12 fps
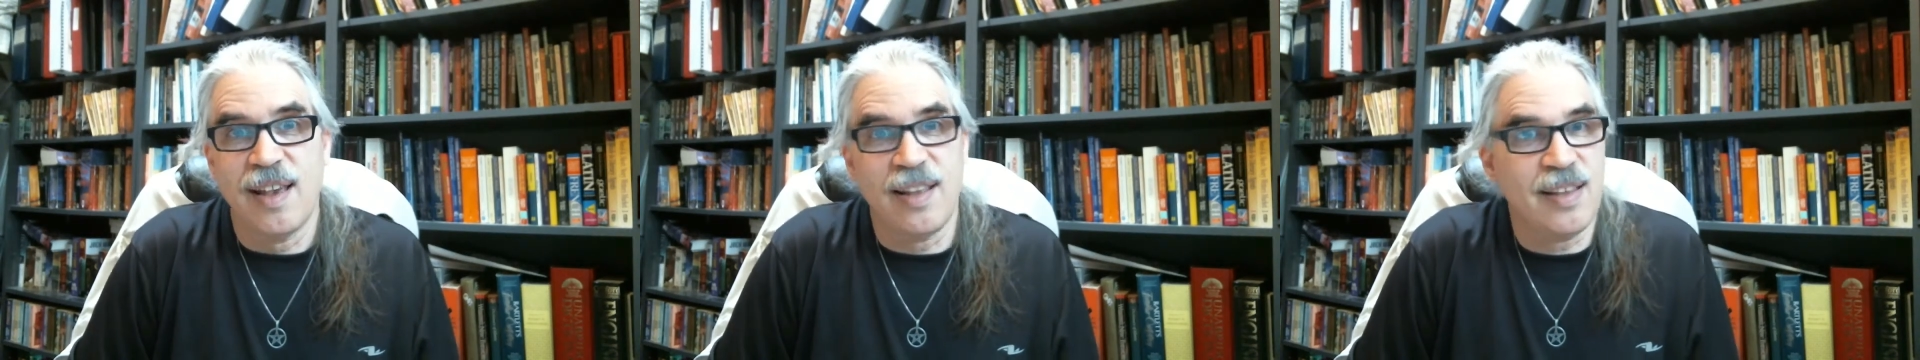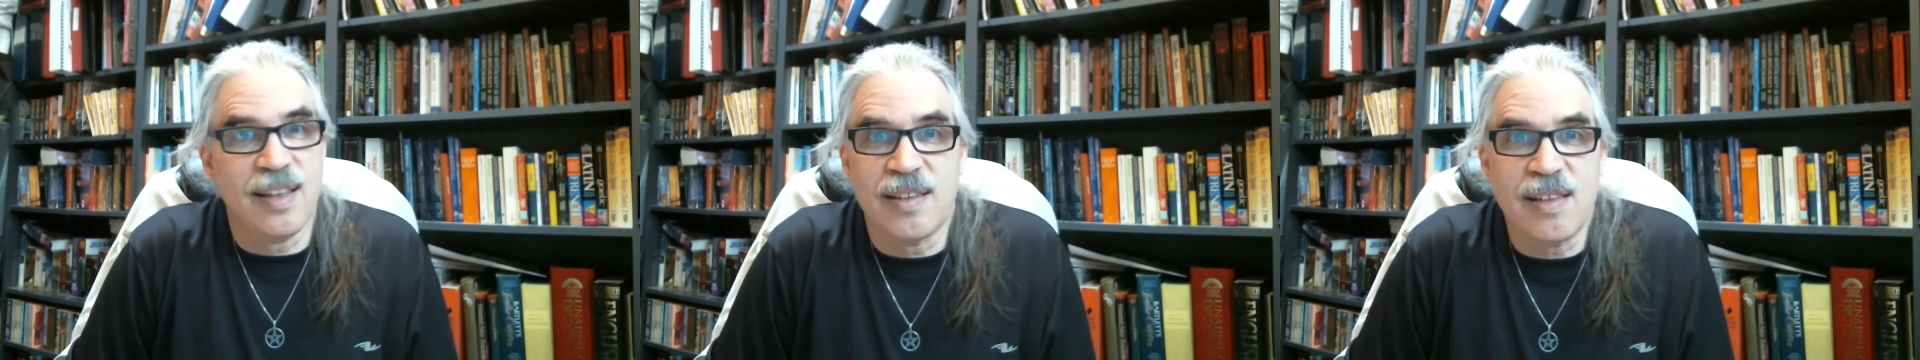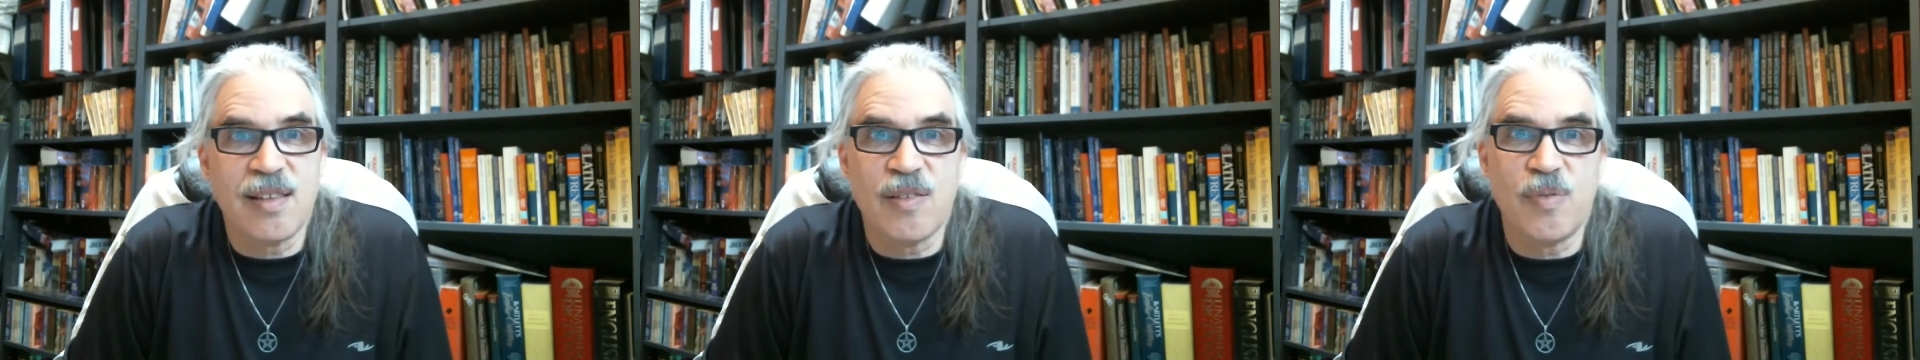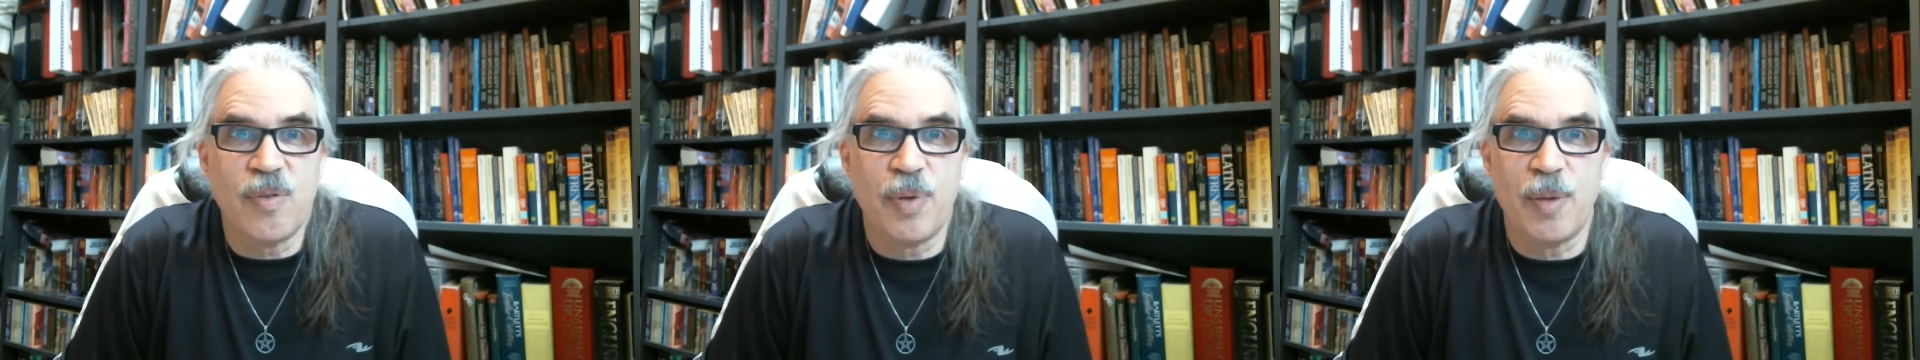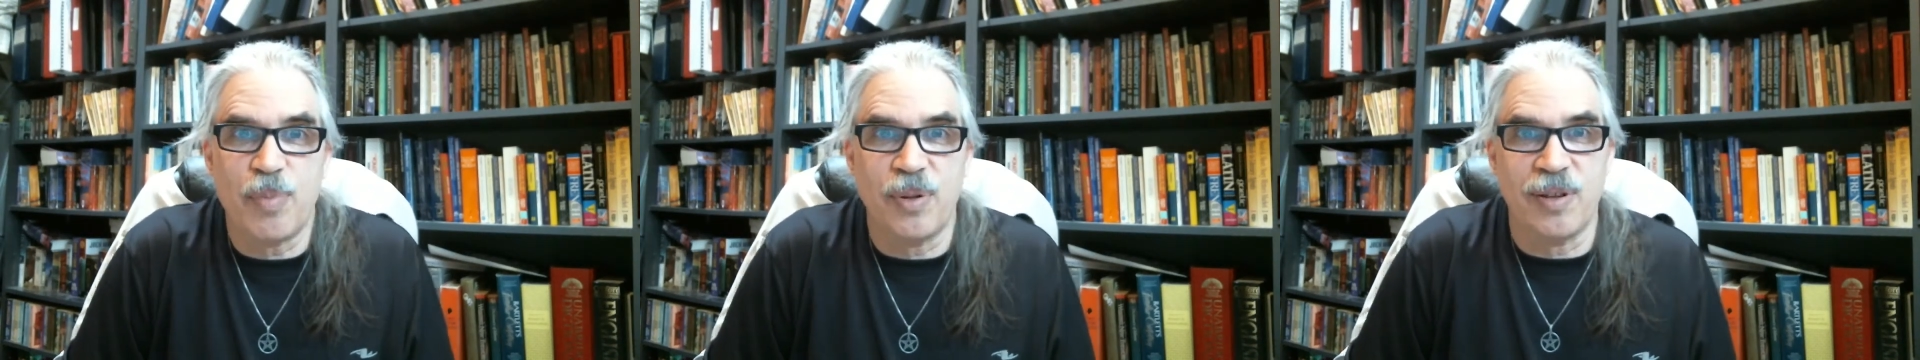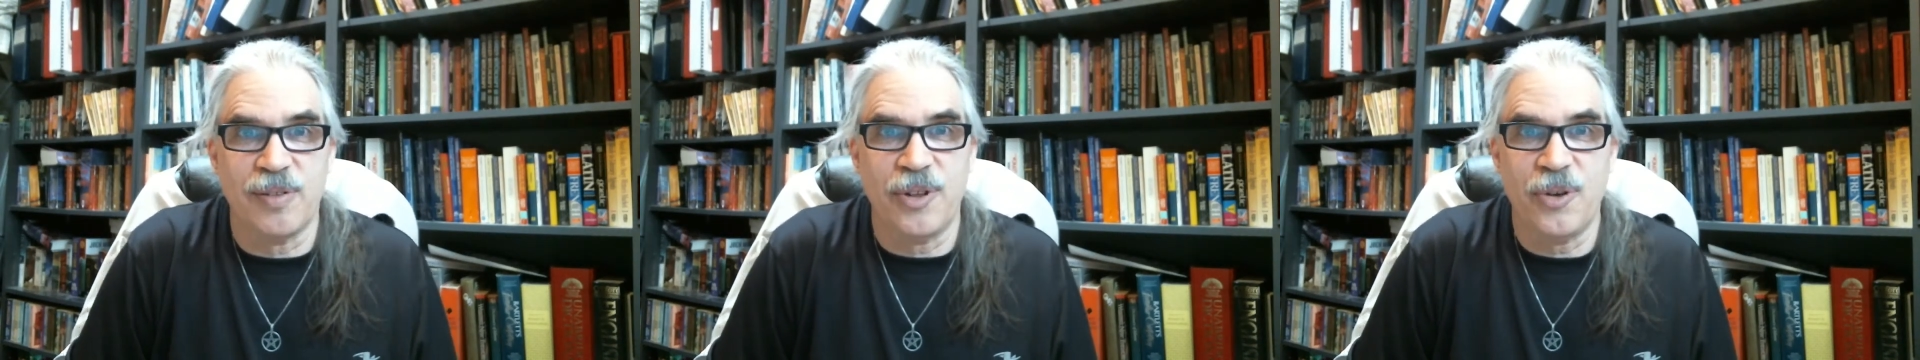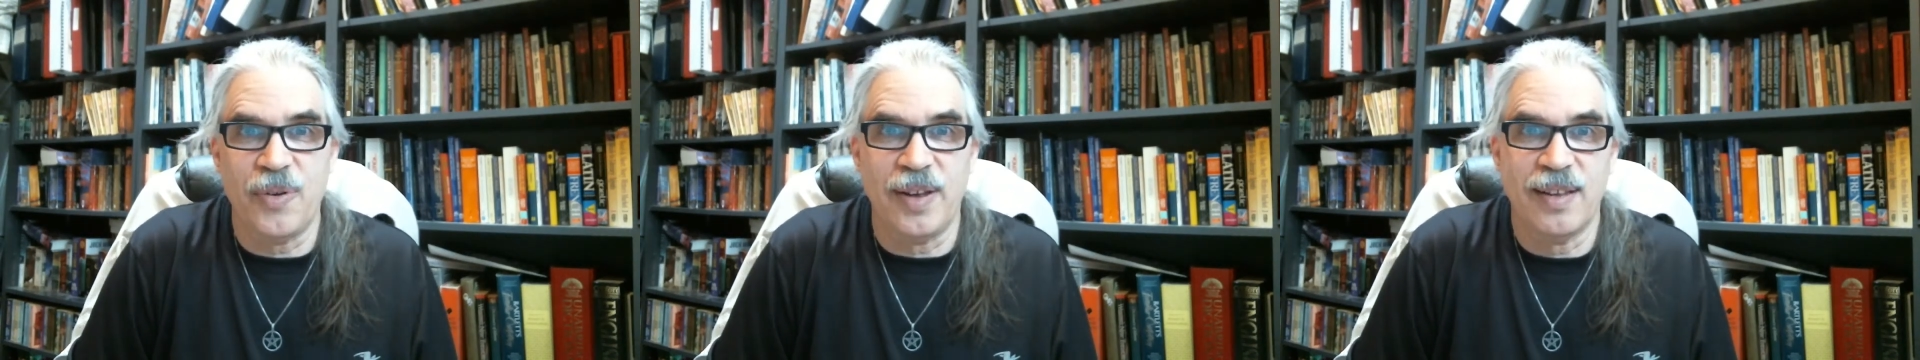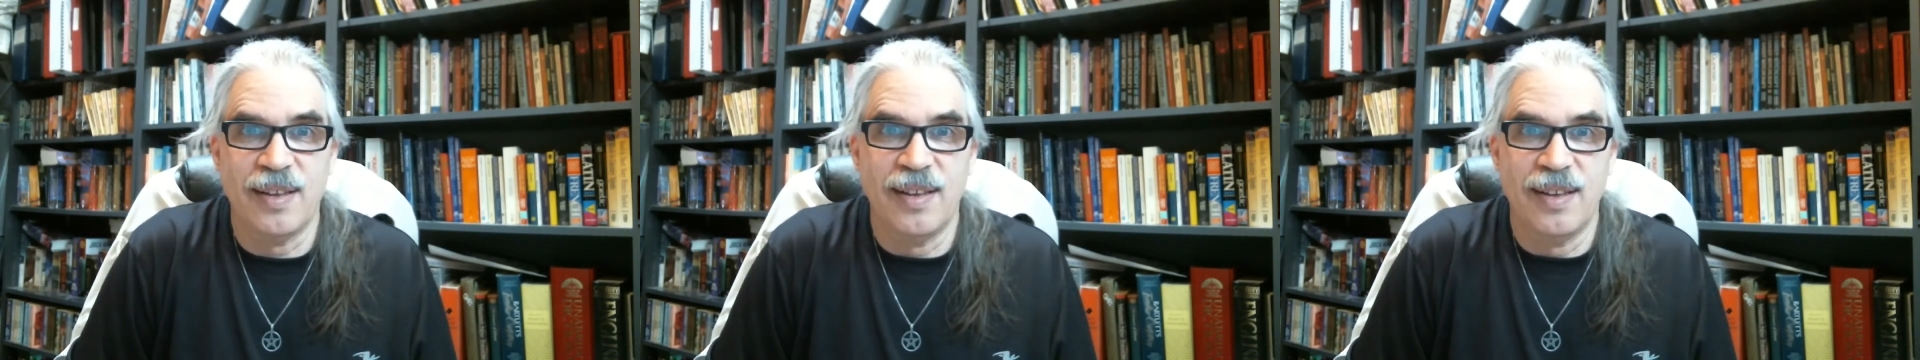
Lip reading: And yet this is what people are doing.